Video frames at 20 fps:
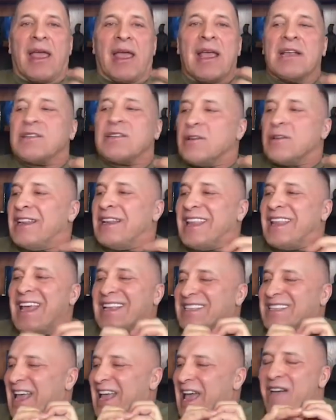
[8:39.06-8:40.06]
Insulin
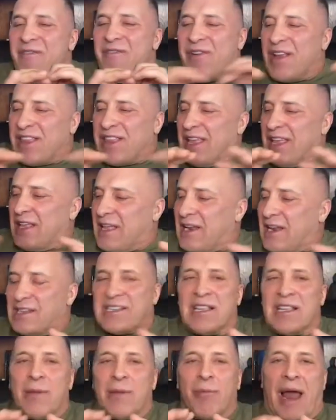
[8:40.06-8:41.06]
takes everything that
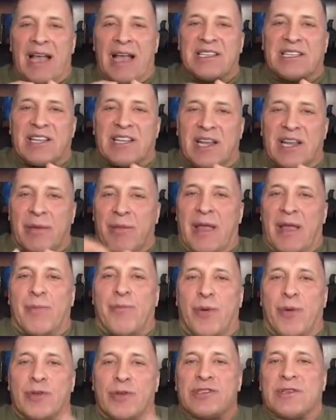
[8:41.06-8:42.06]
is in the bloodstream
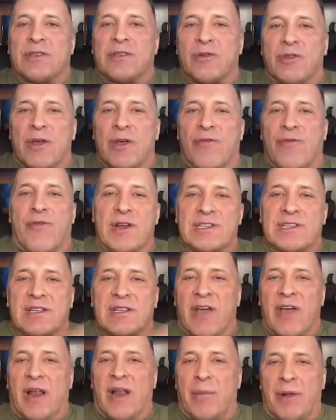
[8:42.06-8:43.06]
and puts to the first
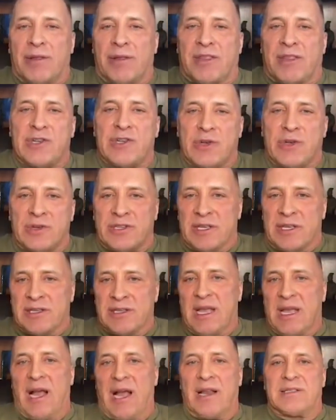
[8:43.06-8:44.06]
available tissues and
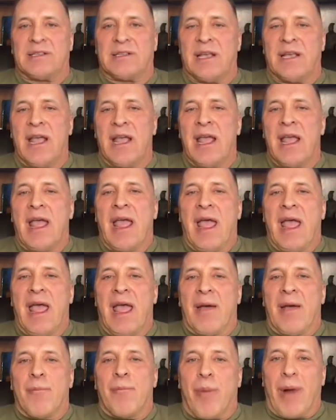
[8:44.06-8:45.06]
cells.
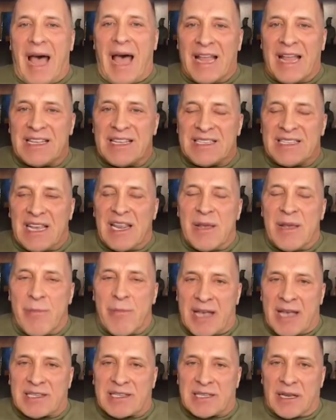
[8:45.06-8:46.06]
Blood is in a
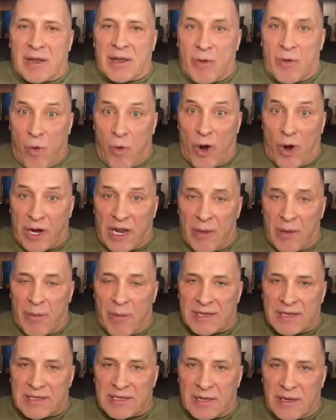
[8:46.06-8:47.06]
muscle, working
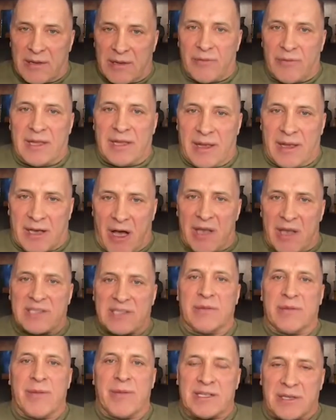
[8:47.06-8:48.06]
muscle, with the
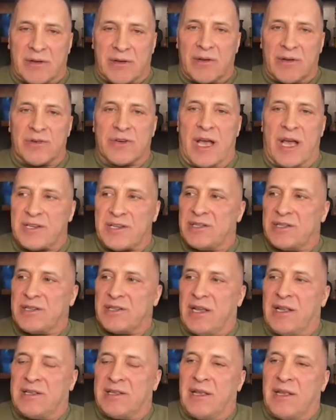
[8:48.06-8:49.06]
constant muscle
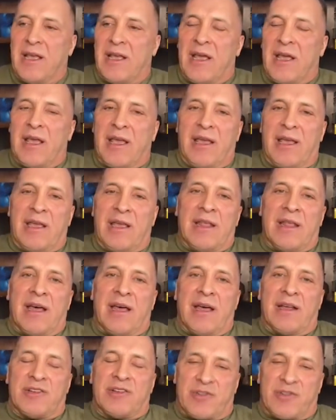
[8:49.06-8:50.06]
contractions in, in
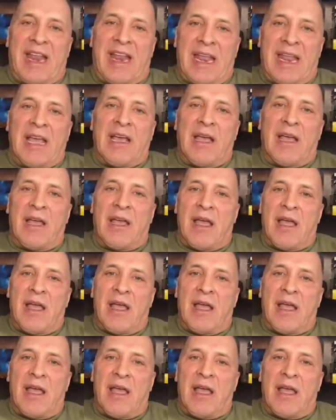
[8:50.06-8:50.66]
uh, training.